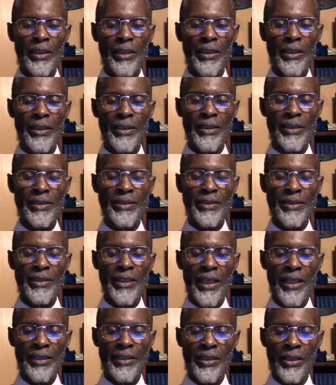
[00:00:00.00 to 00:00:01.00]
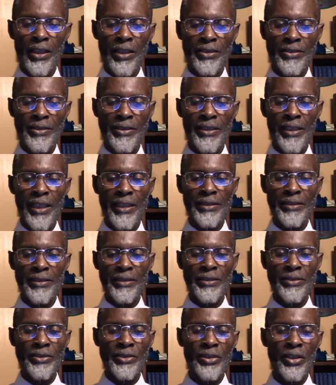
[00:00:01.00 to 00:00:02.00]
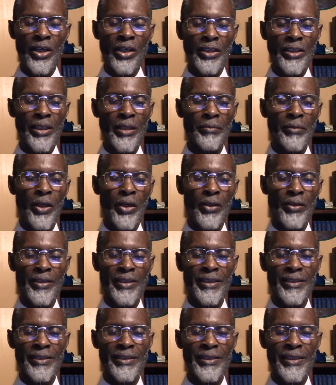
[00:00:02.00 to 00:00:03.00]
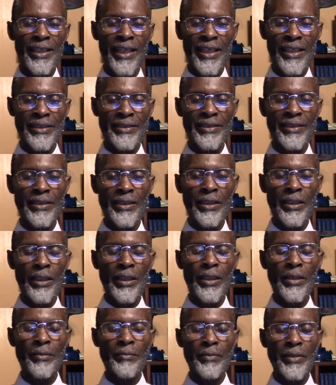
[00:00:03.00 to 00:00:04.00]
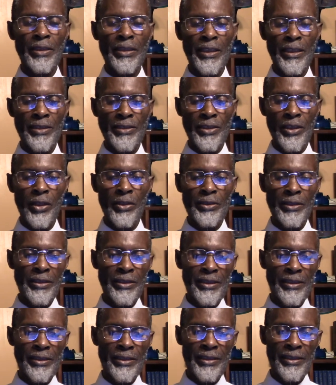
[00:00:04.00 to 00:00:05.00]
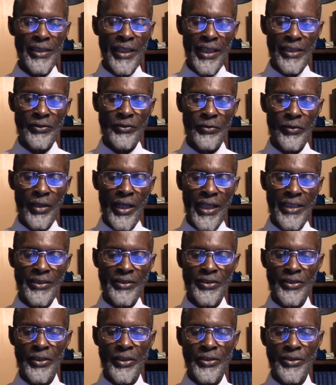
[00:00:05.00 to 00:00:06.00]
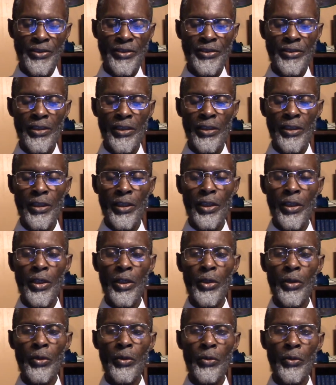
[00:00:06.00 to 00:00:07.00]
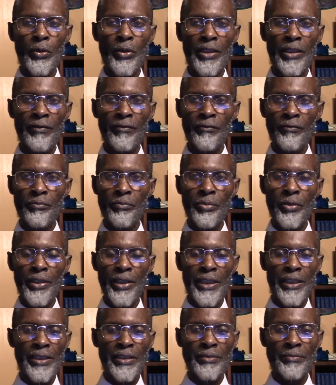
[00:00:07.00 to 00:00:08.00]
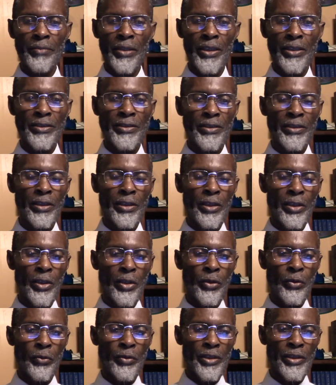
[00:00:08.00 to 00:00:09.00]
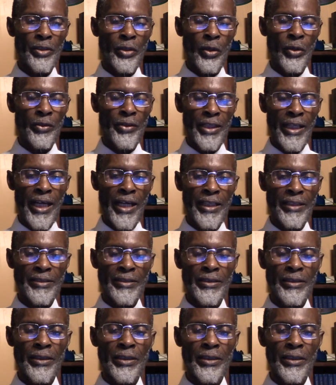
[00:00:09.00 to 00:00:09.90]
it is telling us that it's talking about the dead. Because only the dead righteous would have prayed, but we know that